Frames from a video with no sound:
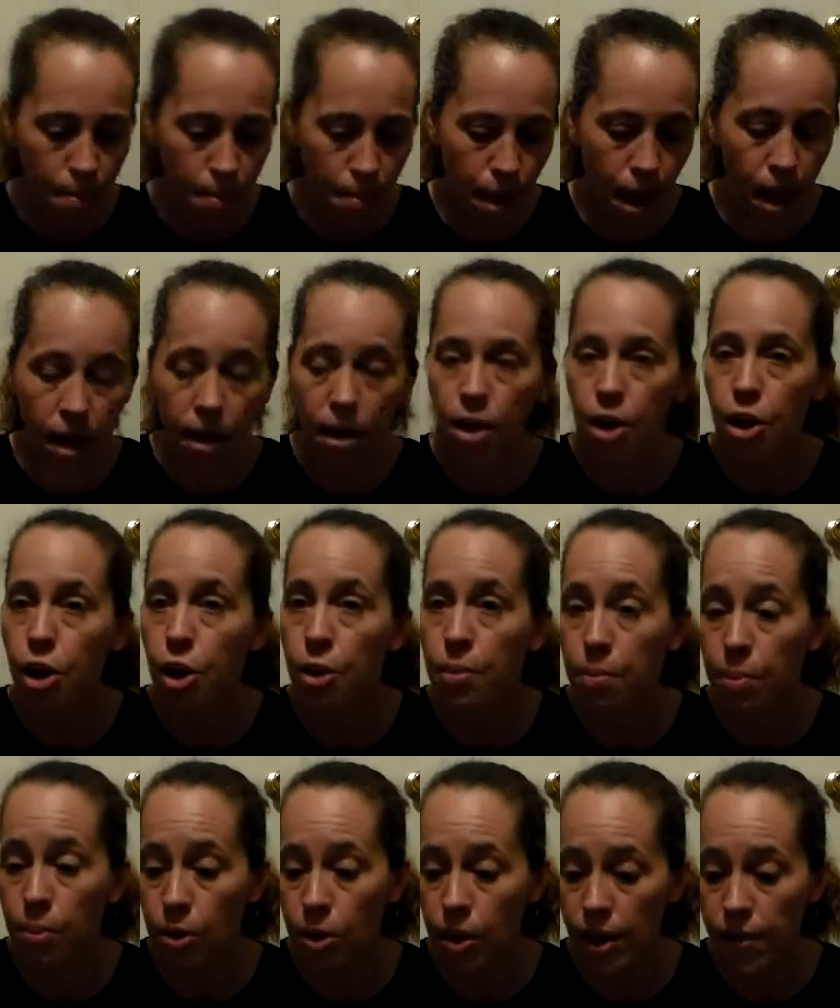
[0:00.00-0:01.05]
Um,
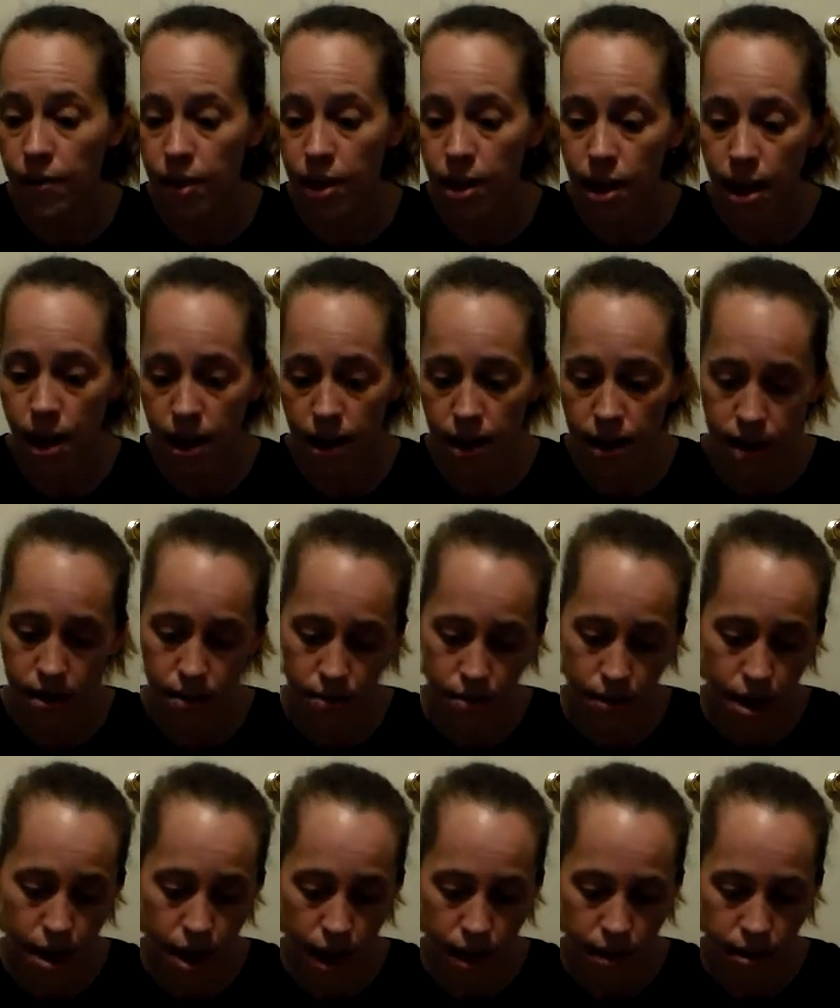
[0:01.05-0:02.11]
couldn't believe it. I
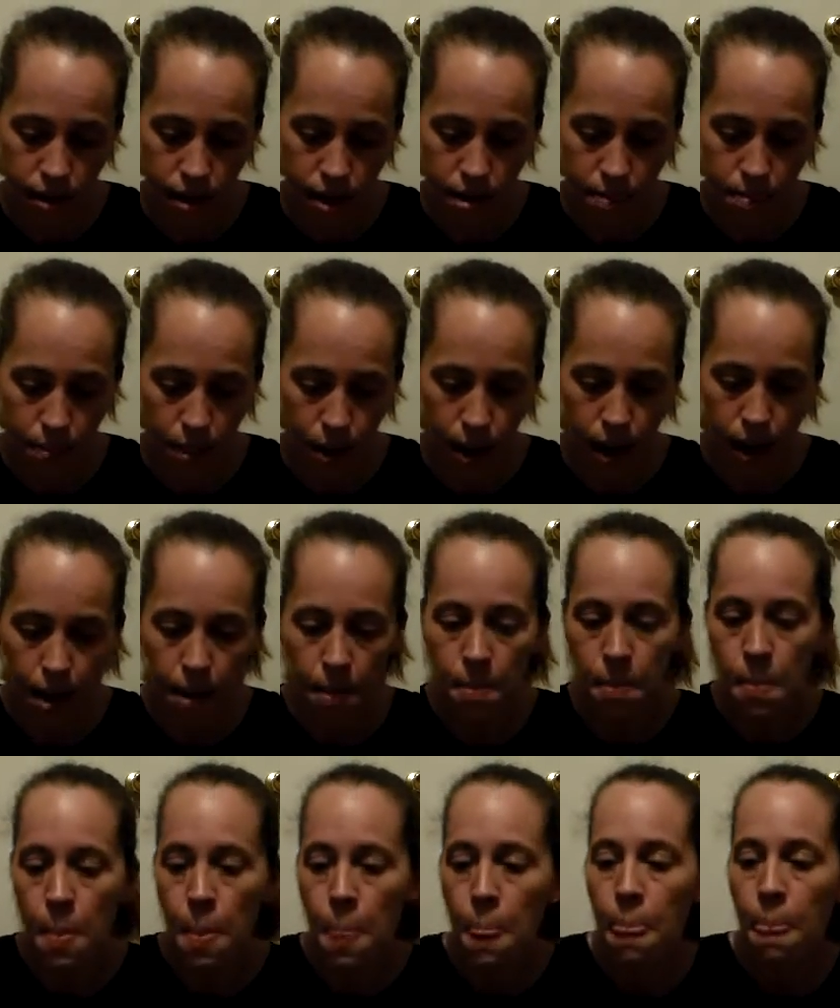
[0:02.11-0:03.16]
didn't realize it,
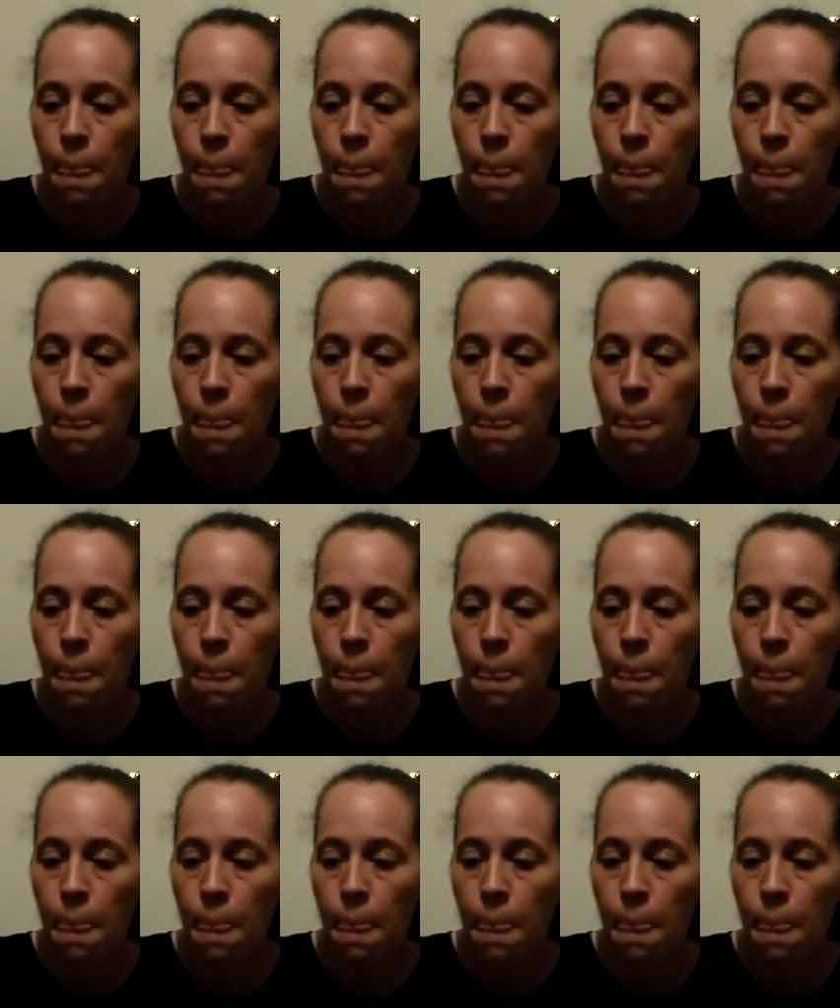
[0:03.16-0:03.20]
but